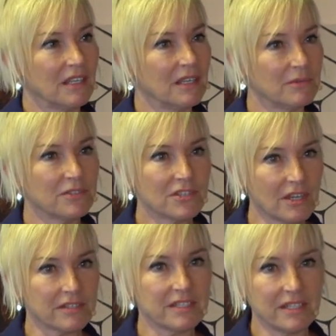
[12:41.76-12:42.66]
It was
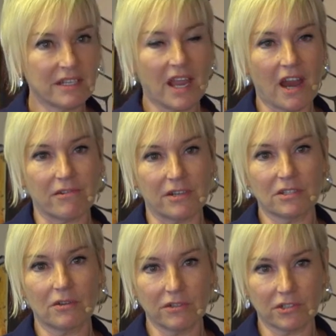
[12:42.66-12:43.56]
just in a carriage,
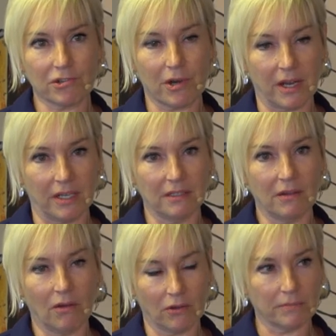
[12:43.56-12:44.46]
on a train,
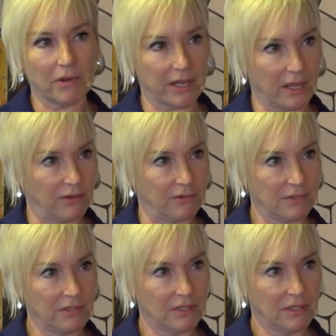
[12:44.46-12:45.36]
on my own.
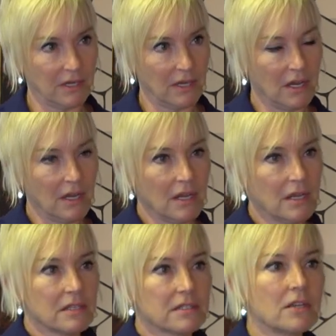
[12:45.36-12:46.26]

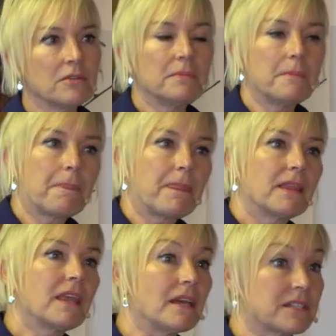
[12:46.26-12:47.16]
So,
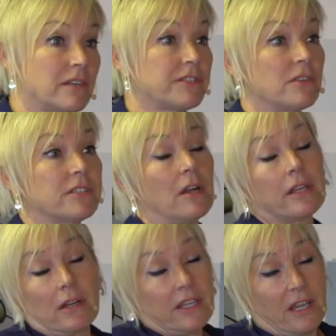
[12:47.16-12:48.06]
yes, I've started, I,
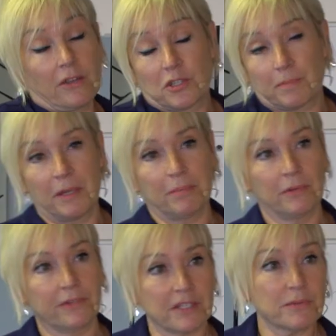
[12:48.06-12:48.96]
I coach
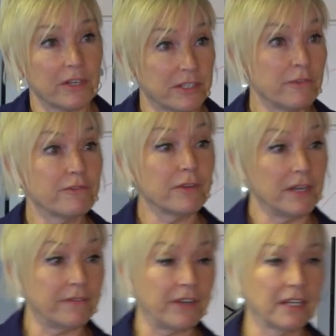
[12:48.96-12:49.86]
people. That's what I do for a
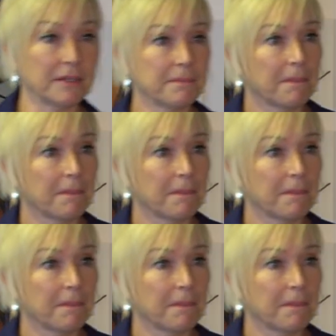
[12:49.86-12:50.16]
living.